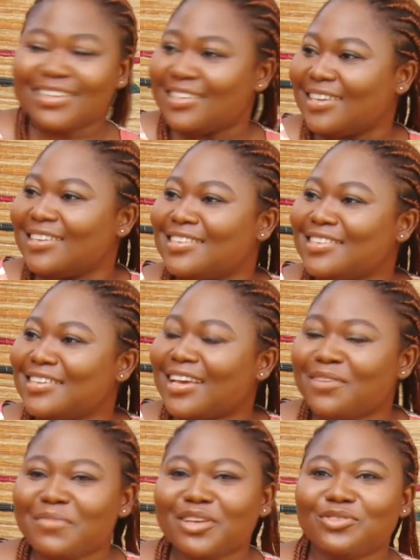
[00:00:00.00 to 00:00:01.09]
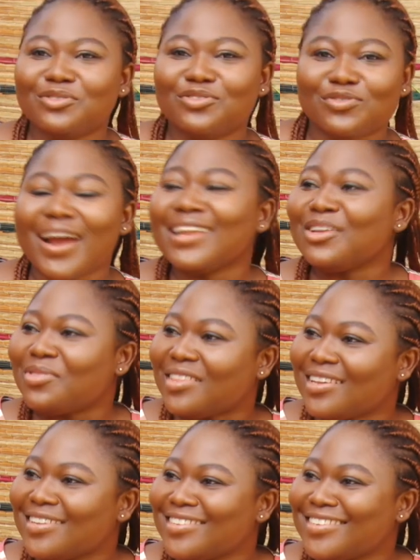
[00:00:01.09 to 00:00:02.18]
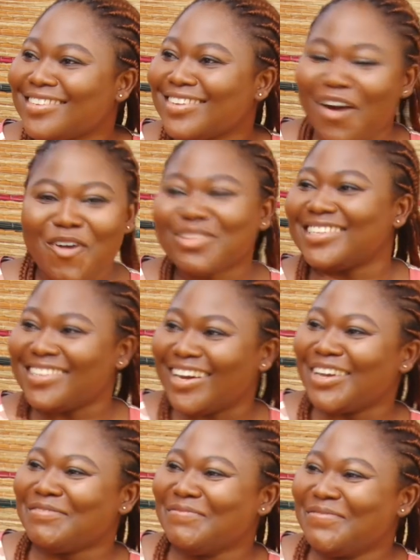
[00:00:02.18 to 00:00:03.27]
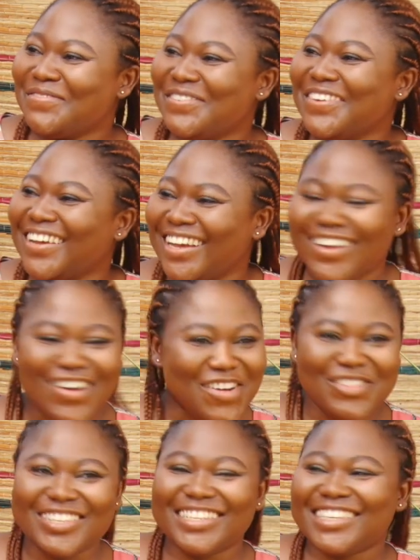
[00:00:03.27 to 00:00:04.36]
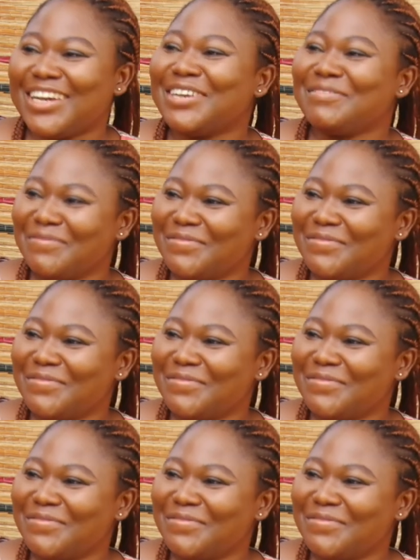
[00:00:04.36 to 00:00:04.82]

Yes, it makes you try new things all the time. All the time.